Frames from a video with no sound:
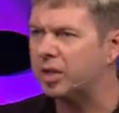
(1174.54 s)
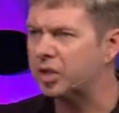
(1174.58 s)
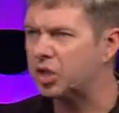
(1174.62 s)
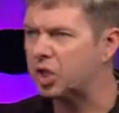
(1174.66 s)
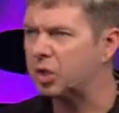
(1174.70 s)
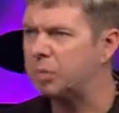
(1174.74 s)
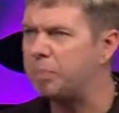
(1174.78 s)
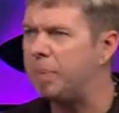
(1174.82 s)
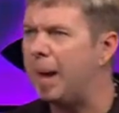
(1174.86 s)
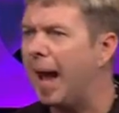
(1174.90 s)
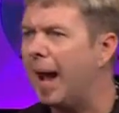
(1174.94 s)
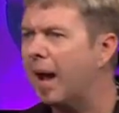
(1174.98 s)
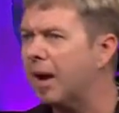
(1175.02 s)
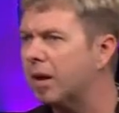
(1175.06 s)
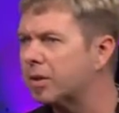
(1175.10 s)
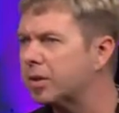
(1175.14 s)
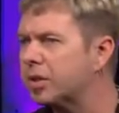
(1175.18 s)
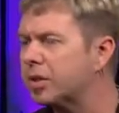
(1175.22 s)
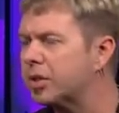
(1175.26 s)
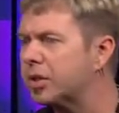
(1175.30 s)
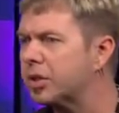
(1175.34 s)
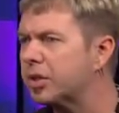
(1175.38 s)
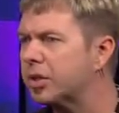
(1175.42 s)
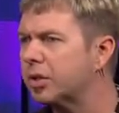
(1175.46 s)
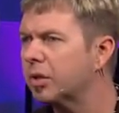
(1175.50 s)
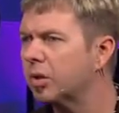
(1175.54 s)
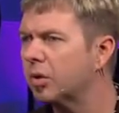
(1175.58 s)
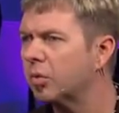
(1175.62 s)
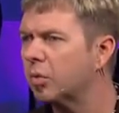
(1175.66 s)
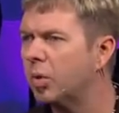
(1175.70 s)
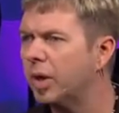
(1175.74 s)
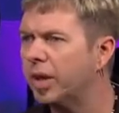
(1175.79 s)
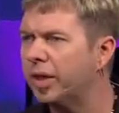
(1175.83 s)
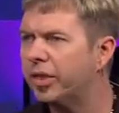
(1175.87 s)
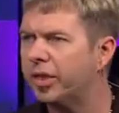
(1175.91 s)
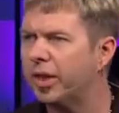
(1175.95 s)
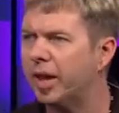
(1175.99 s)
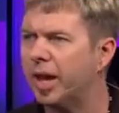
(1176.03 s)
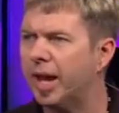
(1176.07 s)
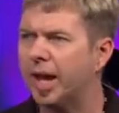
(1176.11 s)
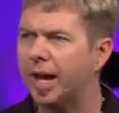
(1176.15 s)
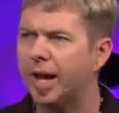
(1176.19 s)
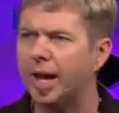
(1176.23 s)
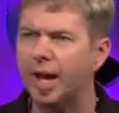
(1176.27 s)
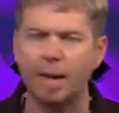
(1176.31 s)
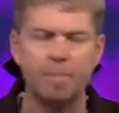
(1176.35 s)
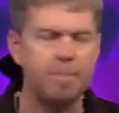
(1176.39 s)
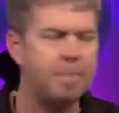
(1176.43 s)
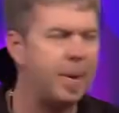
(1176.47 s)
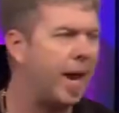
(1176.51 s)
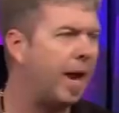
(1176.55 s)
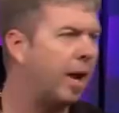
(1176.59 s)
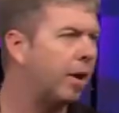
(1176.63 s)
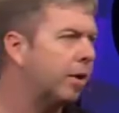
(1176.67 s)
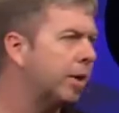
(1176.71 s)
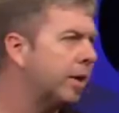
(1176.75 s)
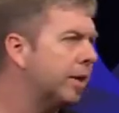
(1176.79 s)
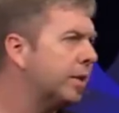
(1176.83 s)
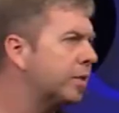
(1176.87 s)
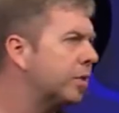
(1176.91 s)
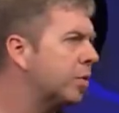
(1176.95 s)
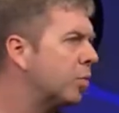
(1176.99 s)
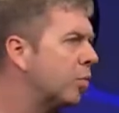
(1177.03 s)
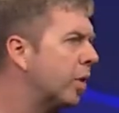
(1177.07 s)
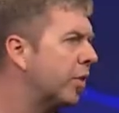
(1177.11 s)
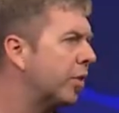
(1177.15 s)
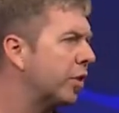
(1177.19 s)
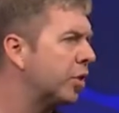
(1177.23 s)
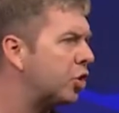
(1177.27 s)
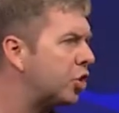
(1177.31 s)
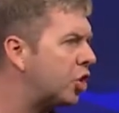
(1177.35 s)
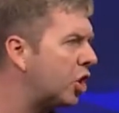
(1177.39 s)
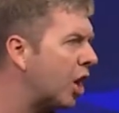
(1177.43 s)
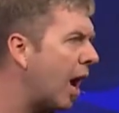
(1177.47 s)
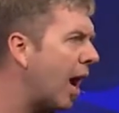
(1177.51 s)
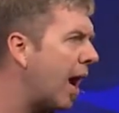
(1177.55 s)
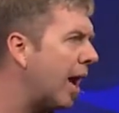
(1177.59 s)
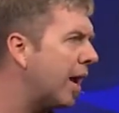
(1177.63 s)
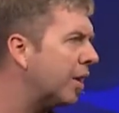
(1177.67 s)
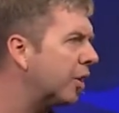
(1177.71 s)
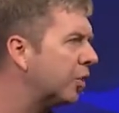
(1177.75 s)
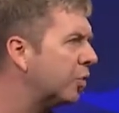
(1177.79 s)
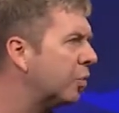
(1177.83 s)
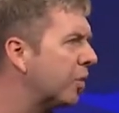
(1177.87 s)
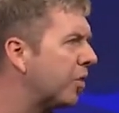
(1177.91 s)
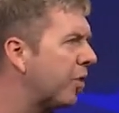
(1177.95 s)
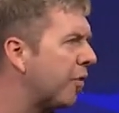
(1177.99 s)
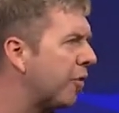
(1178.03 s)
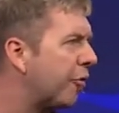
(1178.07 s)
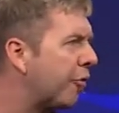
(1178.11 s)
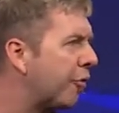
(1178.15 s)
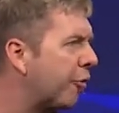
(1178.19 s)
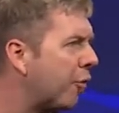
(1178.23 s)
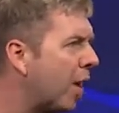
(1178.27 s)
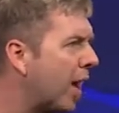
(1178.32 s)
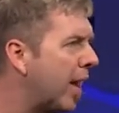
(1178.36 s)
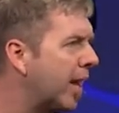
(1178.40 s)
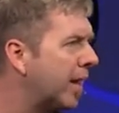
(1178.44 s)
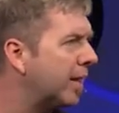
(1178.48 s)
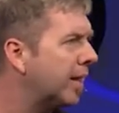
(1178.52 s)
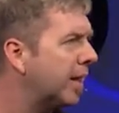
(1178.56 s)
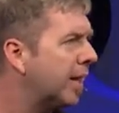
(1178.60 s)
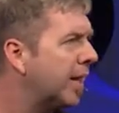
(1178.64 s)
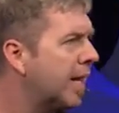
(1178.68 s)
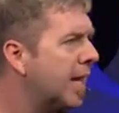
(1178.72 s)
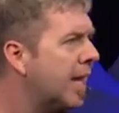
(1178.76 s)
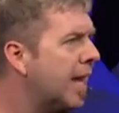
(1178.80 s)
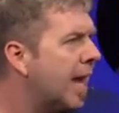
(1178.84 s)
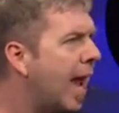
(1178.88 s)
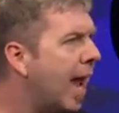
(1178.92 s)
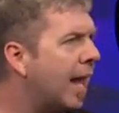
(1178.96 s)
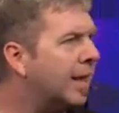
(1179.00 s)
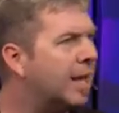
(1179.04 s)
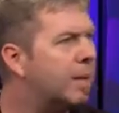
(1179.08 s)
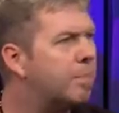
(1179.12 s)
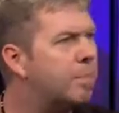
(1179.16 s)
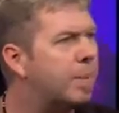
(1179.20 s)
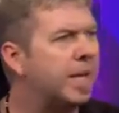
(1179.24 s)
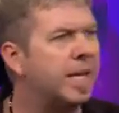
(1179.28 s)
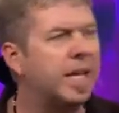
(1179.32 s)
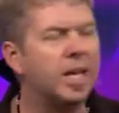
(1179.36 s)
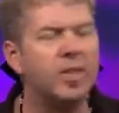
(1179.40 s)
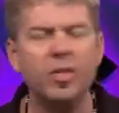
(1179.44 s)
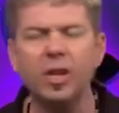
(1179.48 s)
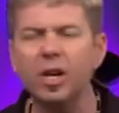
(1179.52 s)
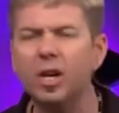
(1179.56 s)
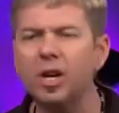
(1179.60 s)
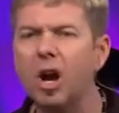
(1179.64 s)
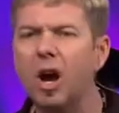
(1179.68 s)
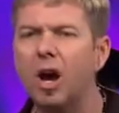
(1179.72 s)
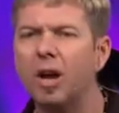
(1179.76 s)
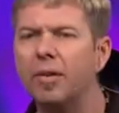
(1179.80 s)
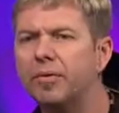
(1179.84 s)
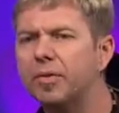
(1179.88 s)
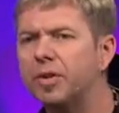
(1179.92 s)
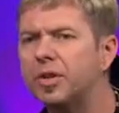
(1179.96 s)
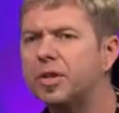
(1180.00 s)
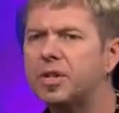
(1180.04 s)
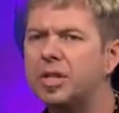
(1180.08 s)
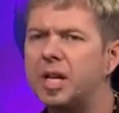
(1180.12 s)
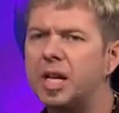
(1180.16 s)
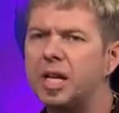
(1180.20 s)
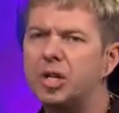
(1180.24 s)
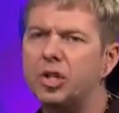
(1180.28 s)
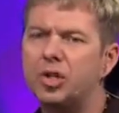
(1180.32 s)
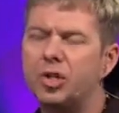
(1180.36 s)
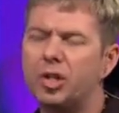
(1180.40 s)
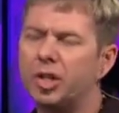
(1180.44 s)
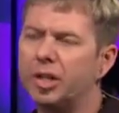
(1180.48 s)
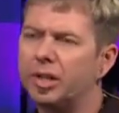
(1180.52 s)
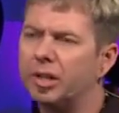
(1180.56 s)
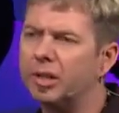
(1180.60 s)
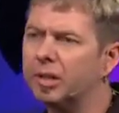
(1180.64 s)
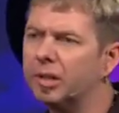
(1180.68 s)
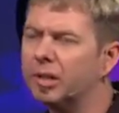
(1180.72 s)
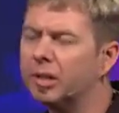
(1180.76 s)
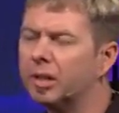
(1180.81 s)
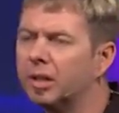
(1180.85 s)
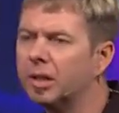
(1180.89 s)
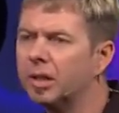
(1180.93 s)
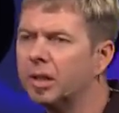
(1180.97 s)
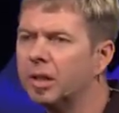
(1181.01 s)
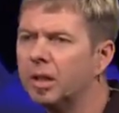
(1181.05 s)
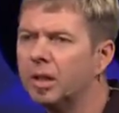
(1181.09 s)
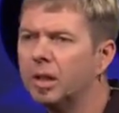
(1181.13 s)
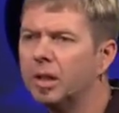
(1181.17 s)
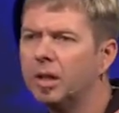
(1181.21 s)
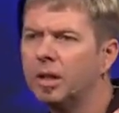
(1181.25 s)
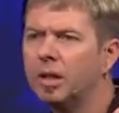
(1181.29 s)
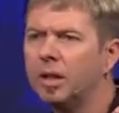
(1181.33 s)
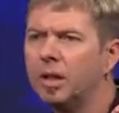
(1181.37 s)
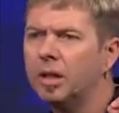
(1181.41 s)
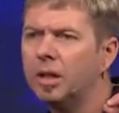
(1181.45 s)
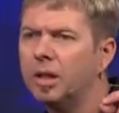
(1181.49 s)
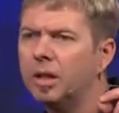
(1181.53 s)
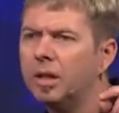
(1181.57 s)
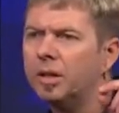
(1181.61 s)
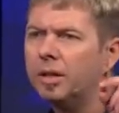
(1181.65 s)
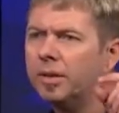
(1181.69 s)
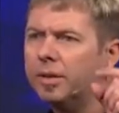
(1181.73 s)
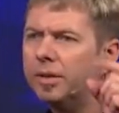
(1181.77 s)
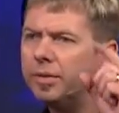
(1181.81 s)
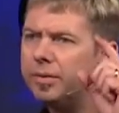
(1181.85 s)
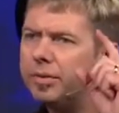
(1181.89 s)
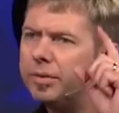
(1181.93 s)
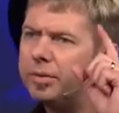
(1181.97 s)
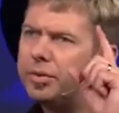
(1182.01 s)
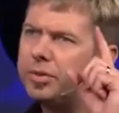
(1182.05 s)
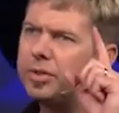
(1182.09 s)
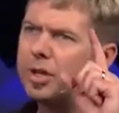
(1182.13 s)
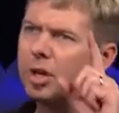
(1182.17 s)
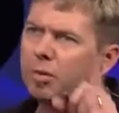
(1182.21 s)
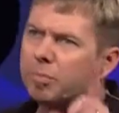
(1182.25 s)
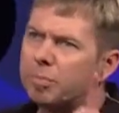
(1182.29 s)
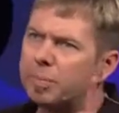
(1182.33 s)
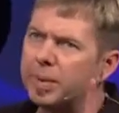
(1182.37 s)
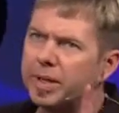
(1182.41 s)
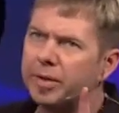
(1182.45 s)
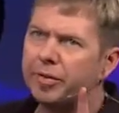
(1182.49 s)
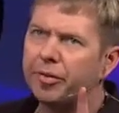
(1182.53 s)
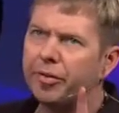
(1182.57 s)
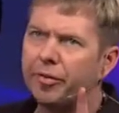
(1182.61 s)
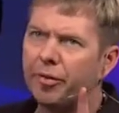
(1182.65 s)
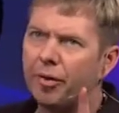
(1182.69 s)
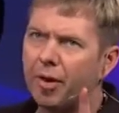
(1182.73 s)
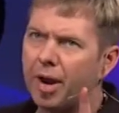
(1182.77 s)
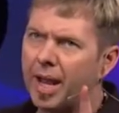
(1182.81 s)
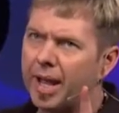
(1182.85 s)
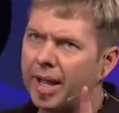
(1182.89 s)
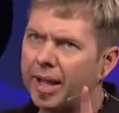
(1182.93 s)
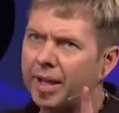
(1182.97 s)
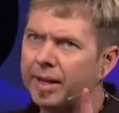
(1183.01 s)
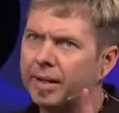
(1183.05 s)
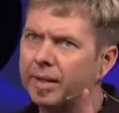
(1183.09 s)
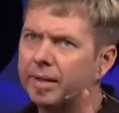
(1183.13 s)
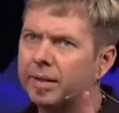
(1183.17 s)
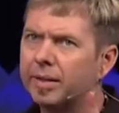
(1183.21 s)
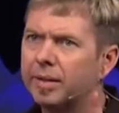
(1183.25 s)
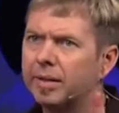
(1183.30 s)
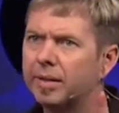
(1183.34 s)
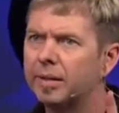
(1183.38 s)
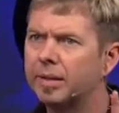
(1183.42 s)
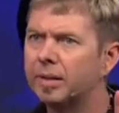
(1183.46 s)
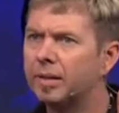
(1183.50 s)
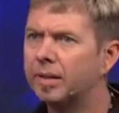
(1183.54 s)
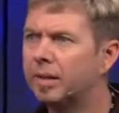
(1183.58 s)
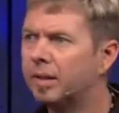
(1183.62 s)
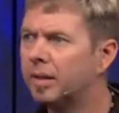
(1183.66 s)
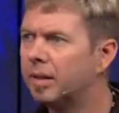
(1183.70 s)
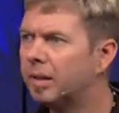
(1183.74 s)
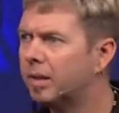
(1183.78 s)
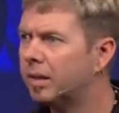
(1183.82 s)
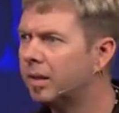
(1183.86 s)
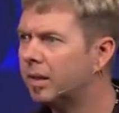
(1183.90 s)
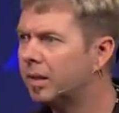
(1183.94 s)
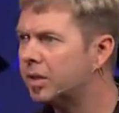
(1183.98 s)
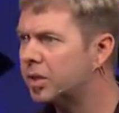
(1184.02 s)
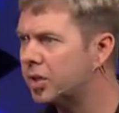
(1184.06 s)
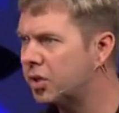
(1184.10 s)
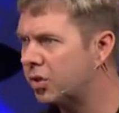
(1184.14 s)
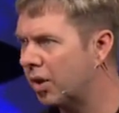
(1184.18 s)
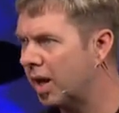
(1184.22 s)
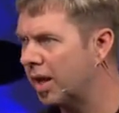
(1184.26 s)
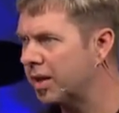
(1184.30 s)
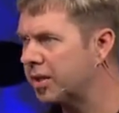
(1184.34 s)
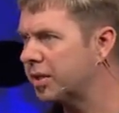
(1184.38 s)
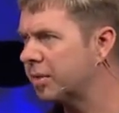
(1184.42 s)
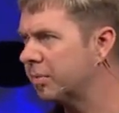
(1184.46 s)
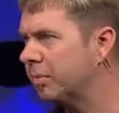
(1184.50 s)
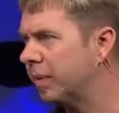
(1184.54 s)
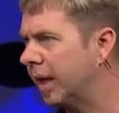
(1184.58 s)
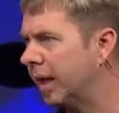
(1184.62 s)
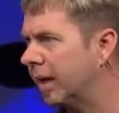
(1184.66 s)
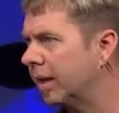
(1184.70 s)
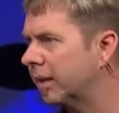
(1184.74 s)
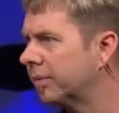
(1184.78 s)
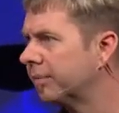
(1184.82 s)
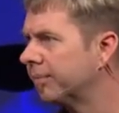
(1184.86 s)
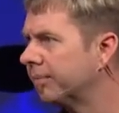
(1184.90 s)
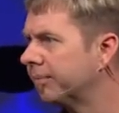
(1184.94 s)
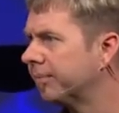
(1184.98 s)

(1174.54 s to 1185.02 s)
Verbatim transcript: a spouse, with a, parent, with a child, with a friend, and they begin the conversation don't be afraid. Trust me.